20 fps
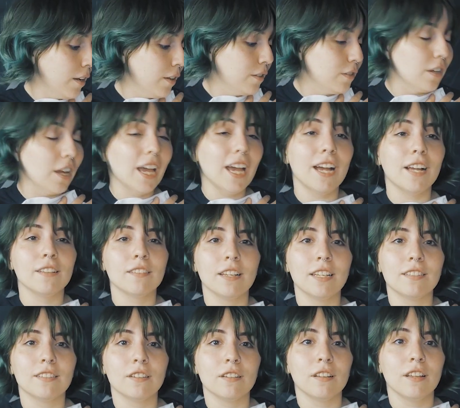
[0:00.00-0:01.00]
So yeah,
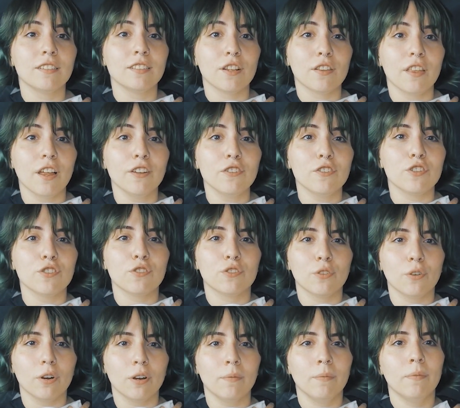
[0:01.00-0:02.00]
it's a
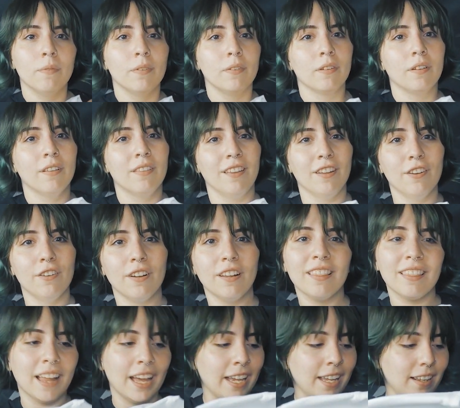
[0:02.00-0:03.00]
thunderstorm, thunder
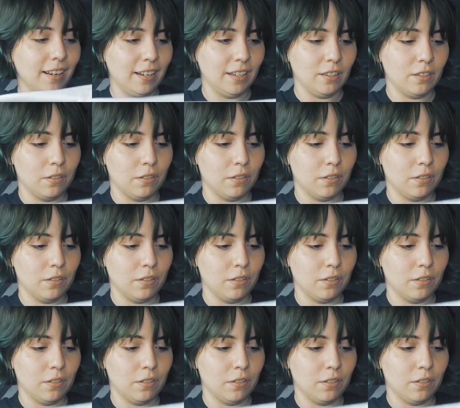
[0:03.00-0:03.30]
and lightning